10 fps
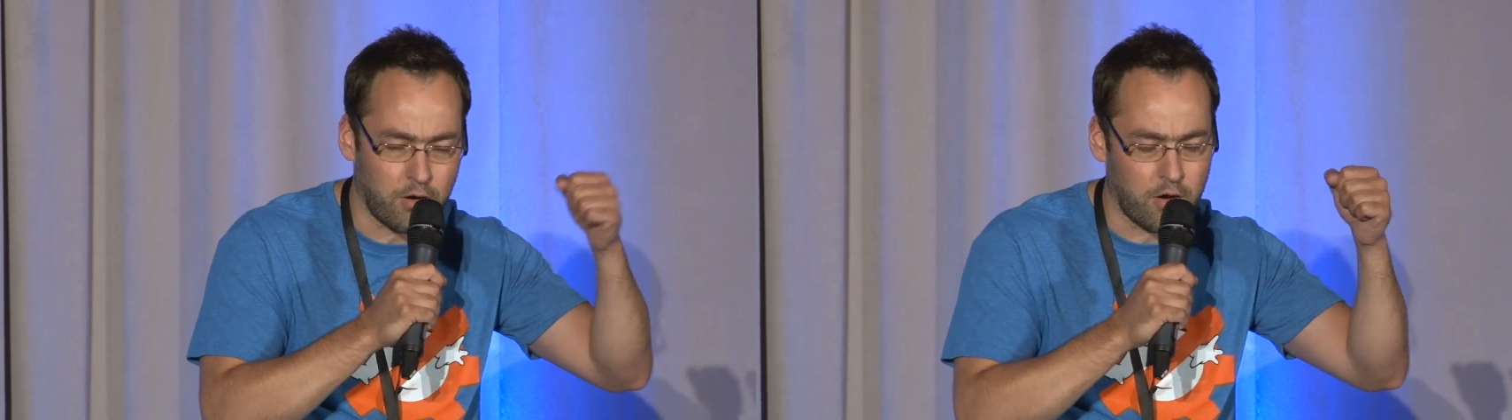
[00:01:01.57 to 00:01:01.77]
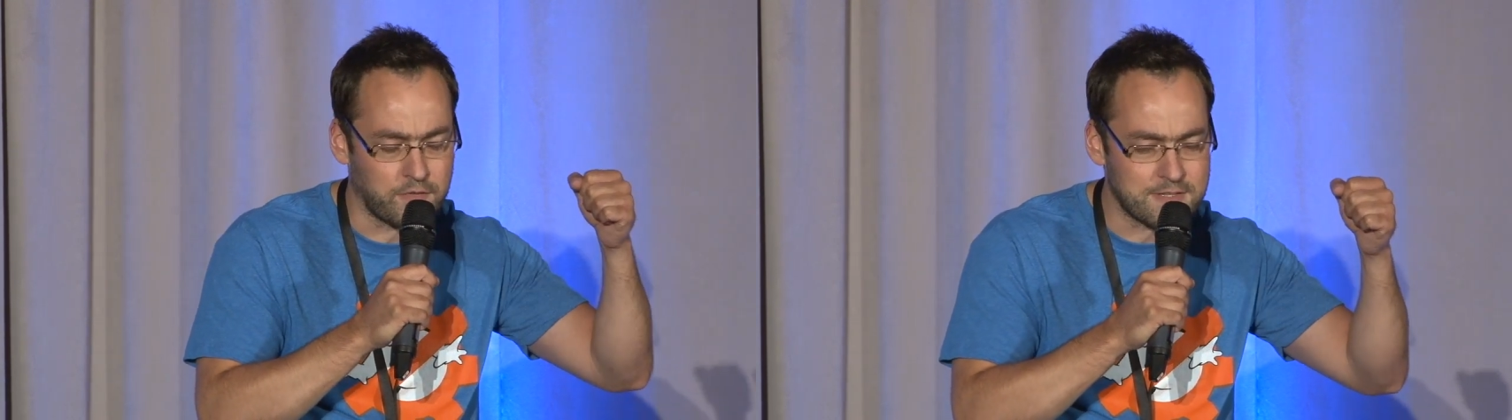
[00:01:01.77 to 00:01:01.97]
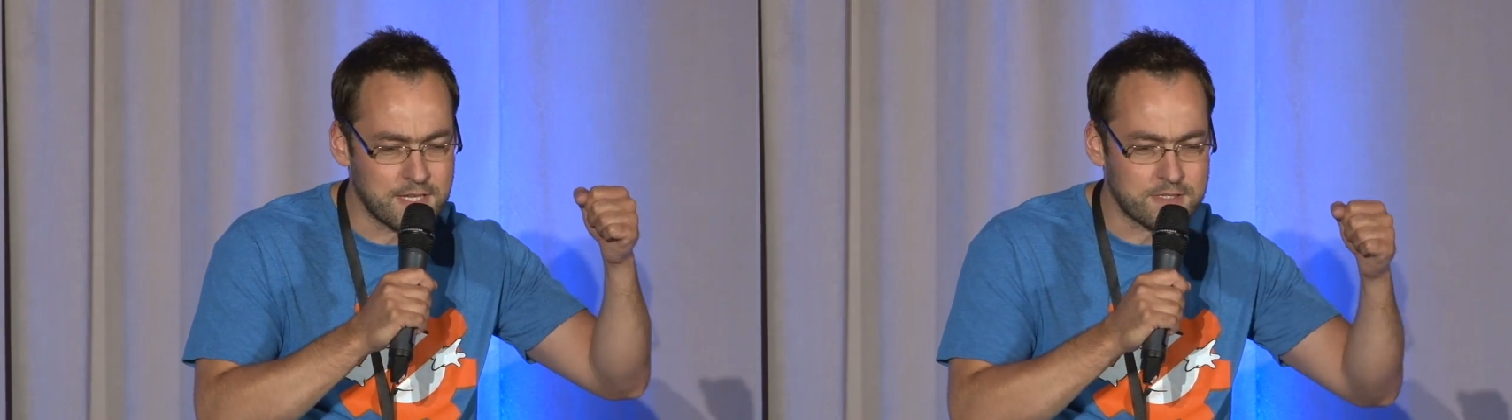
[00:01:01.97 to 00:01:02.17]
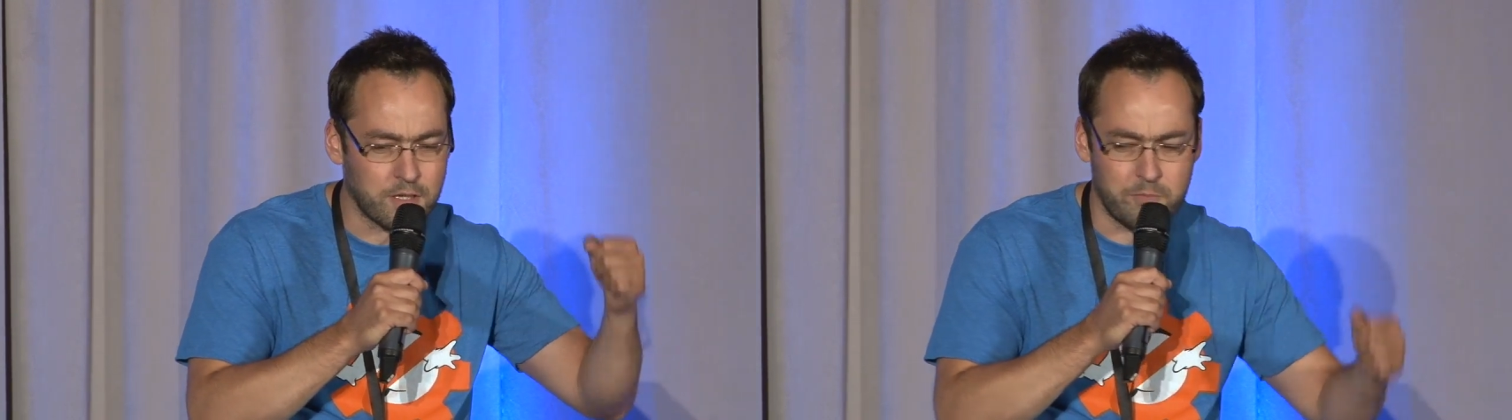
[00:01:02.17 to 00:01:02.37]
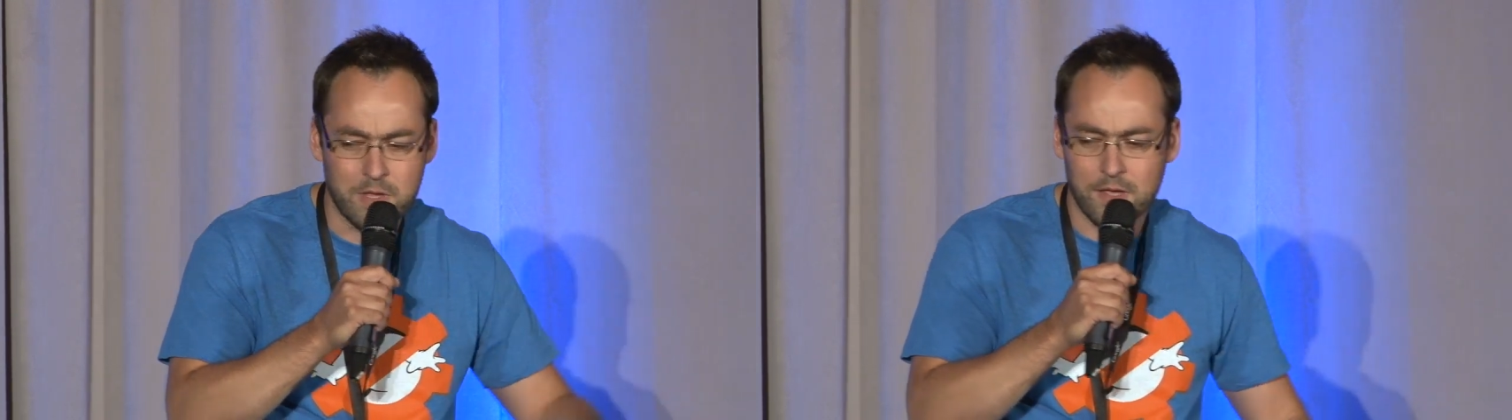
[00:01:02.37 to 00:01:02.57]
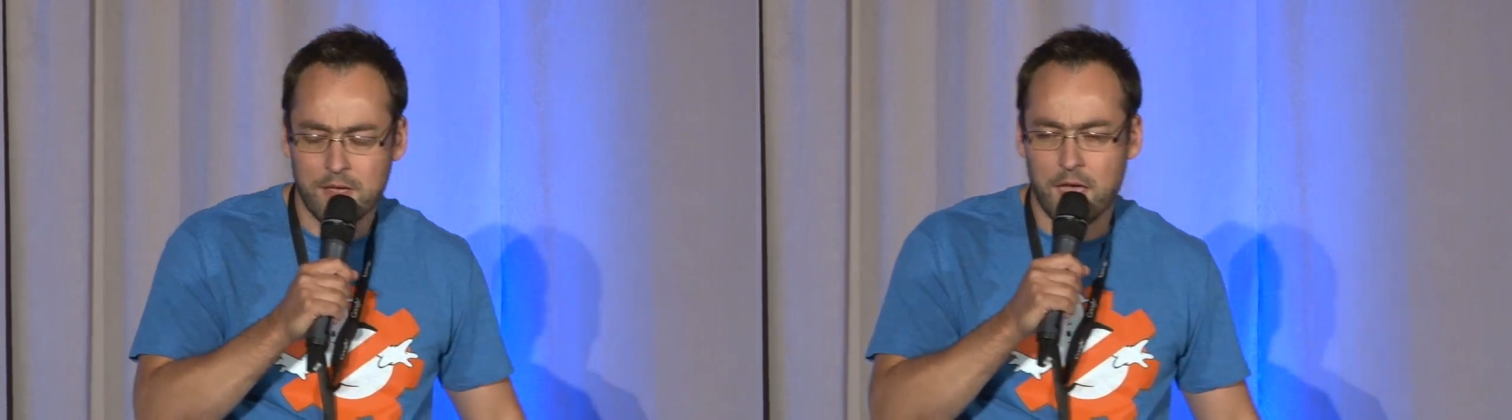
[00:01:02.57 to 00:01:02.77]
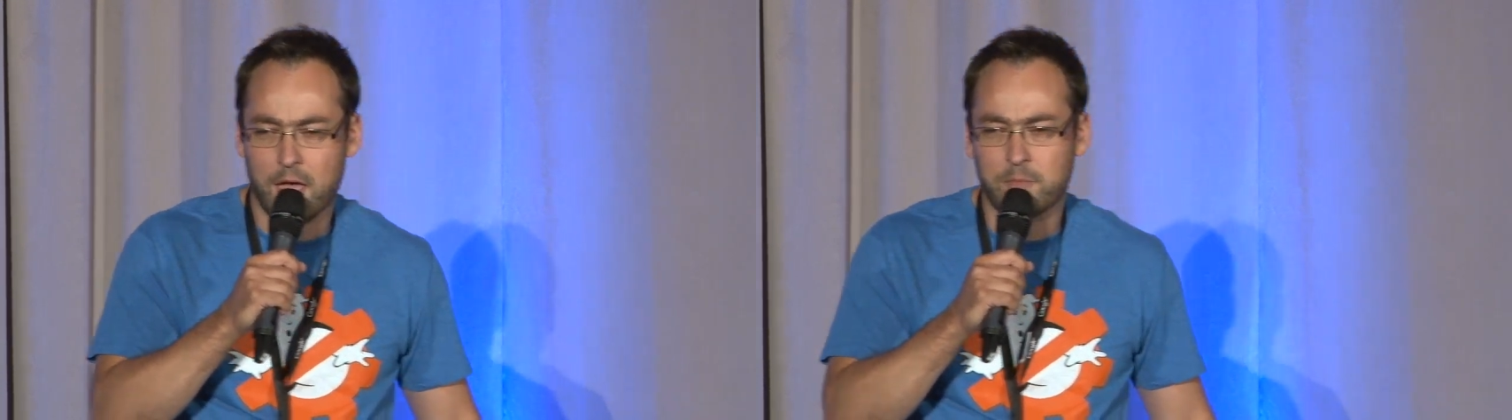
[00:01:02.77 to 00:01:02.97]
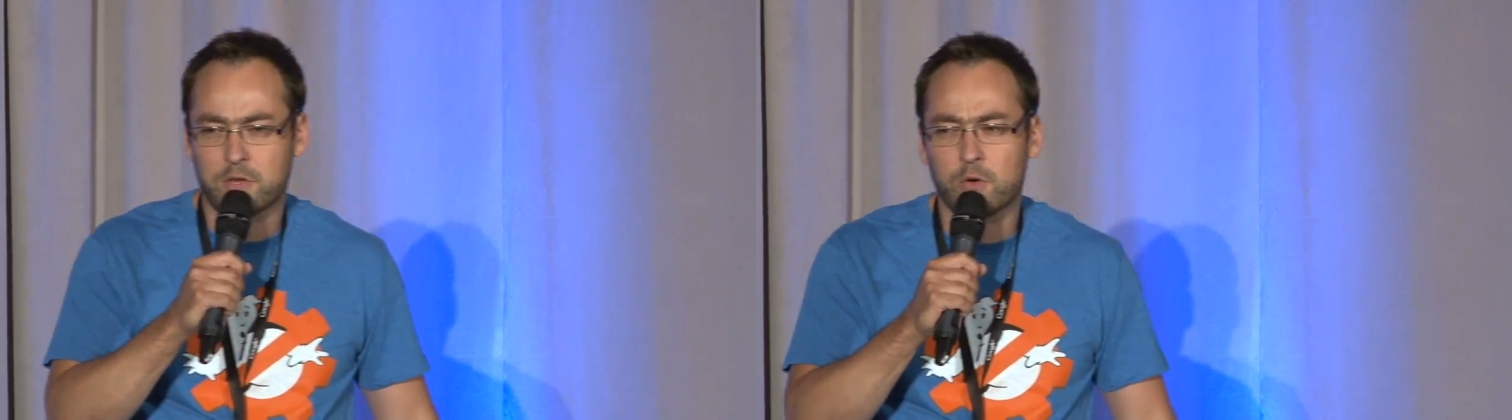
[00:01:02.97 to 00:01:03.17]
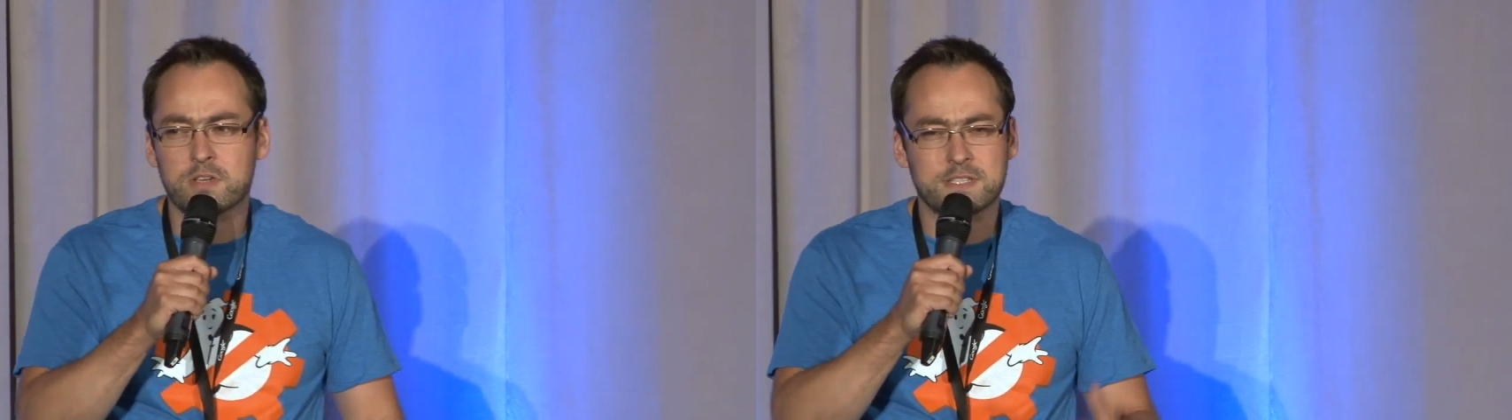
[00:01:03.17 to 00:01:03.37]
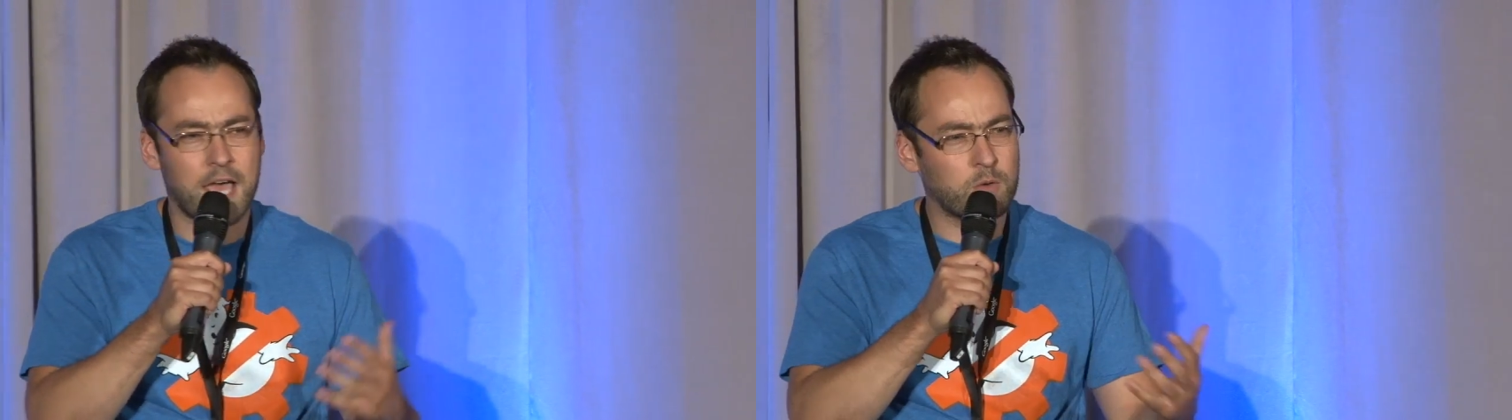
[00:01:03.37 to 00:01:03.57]
or of the system um, to
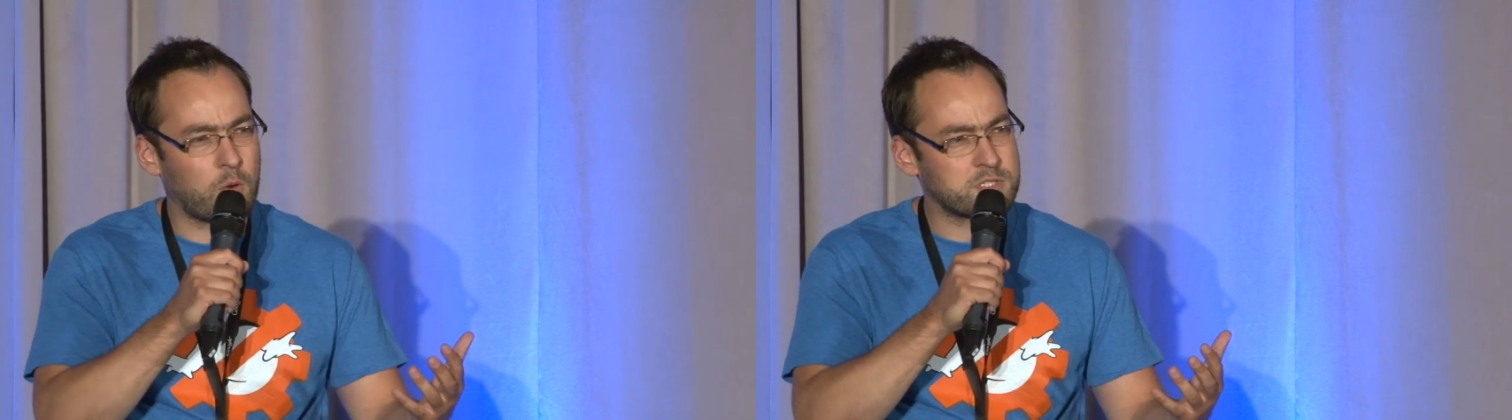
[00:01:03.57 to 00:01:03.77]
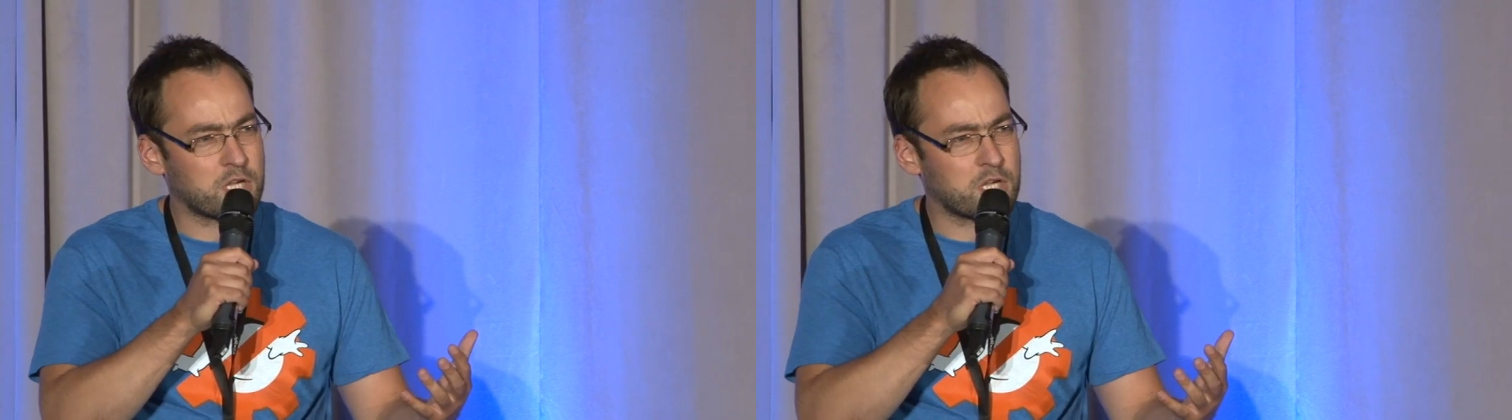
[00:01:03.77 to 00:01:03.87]
understand what was